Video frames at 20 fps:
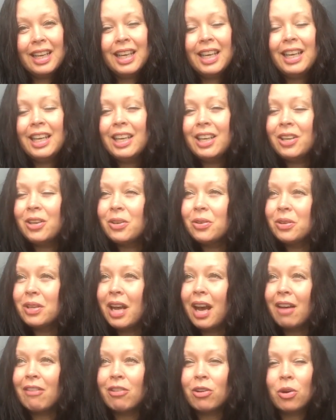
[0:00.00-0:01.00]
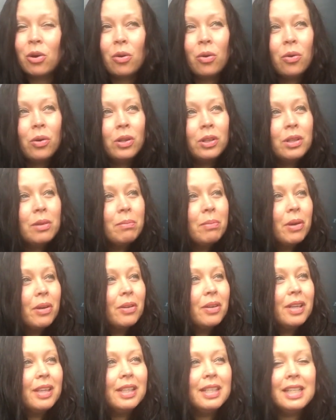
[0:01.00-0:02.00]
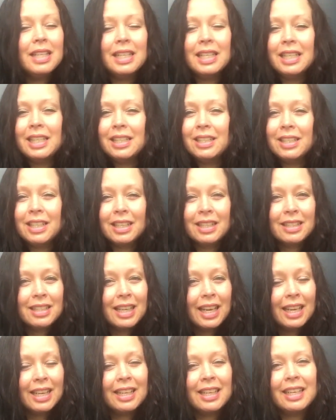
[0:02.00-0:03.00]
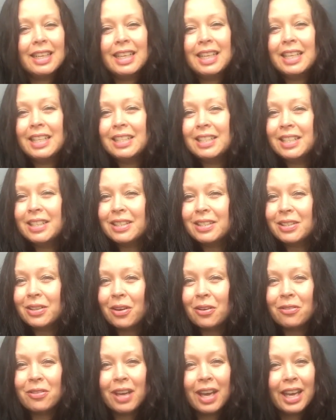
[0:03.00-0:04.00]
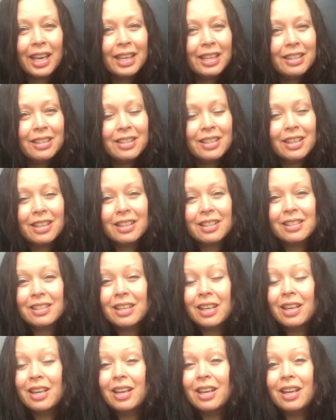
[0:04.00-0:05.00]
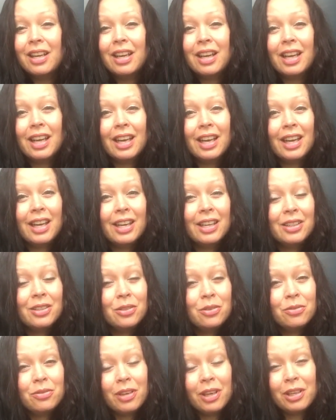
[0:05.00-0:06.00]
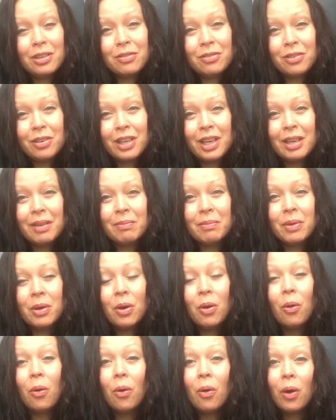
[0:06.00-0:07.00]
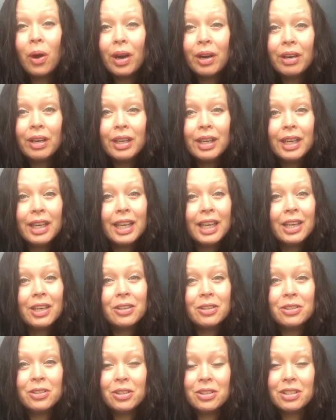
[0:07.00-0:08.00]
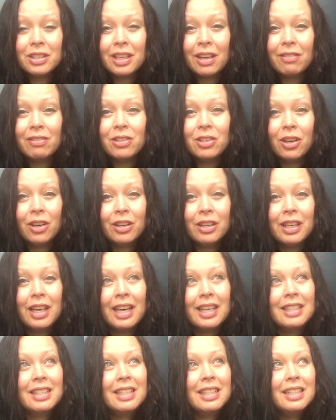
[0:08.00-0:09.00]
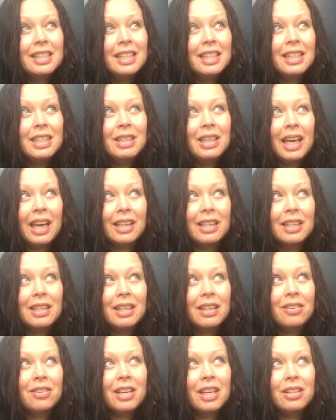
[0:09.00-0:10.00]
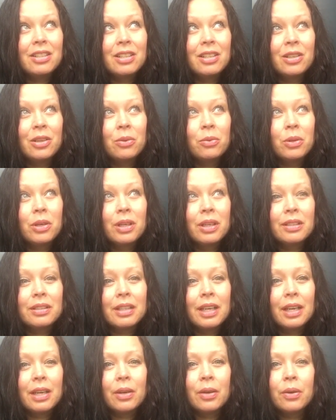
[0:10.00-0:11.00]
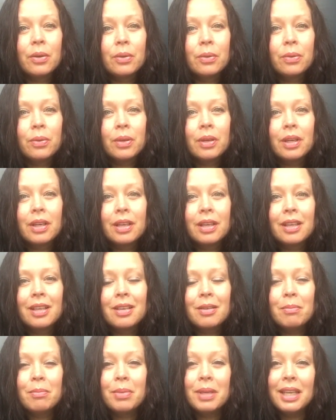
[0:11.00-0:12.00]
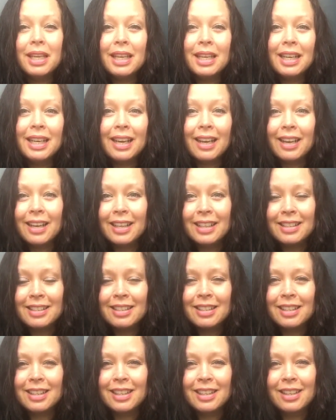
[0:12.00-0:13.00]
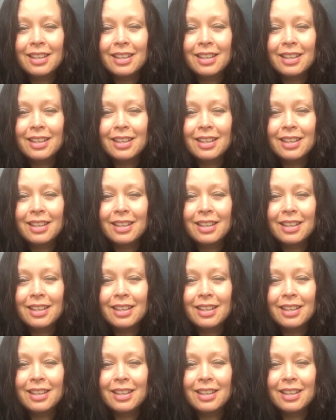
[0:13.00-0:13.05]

he could have called upon legions and legions of angels to fight for him. Or he could just have done as he did at the creation of the world, say, be light.